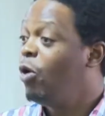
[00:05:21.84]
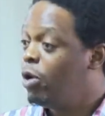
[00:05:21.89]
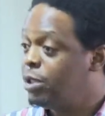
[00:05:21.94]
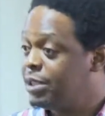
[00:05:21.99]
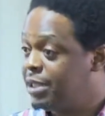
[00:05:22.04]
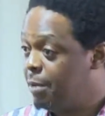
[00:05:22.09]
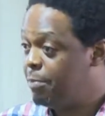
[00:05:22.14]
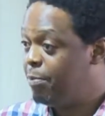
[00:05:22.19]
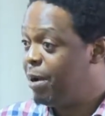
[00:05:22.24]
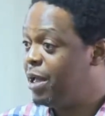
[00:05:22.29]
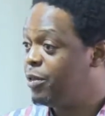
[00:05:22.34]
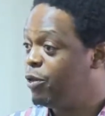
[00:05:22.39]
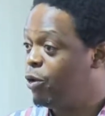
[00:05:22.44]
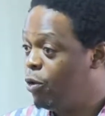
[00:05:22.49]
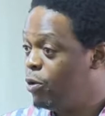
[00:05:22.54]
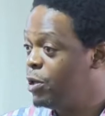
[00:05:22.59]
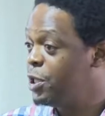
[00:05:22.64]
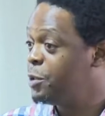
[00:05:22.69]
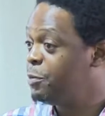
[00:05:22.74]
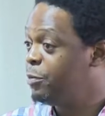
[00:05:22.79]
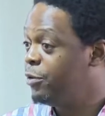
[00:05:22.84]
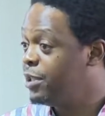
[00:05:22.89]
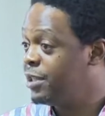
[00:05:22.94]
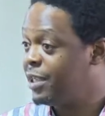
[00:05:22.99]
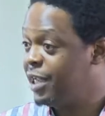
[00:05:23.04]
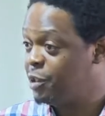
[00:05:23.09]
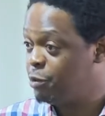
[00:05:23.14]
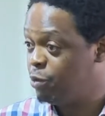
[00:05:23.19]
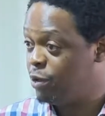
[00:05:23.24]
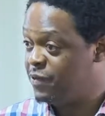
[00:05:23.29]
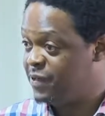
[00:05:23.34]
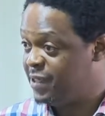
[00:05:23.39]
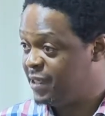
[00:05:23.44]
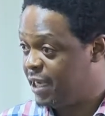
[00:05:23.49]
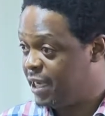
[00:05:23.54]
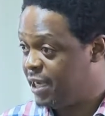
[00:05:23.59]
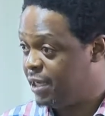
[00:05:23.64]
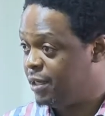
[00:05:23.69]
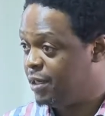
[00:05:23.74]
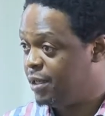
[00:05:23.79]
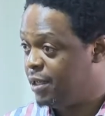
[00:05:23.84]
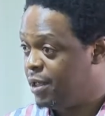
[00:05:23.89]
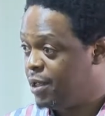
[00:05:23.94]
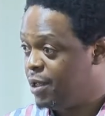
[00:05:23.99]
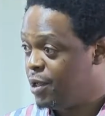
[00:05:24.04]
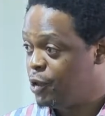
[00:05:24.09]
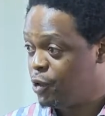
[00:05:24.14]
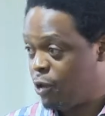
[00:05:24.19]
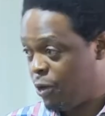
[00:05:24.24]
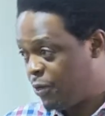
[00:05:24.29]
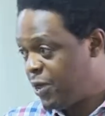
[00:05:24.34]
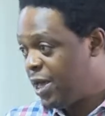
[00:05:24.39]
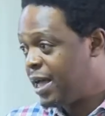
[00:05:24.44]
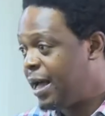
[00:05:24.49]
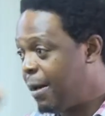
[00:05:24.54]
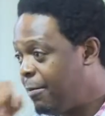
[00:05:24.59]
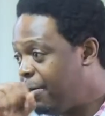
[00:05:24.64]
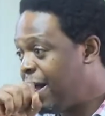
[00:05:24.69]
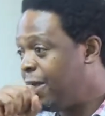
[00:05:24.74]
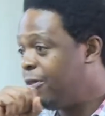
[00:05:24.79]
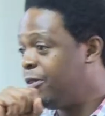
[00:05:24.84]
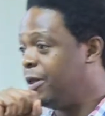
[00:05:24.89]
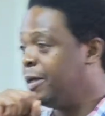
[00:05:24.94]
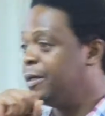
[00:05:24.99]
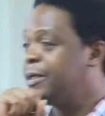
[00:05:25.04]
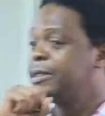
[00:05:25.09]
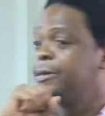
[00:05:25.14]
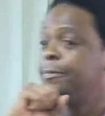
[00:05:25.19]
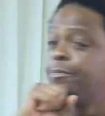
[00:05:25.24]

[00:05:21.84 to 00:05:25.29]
lot about the Holy Spirit as we've seen. So think about this.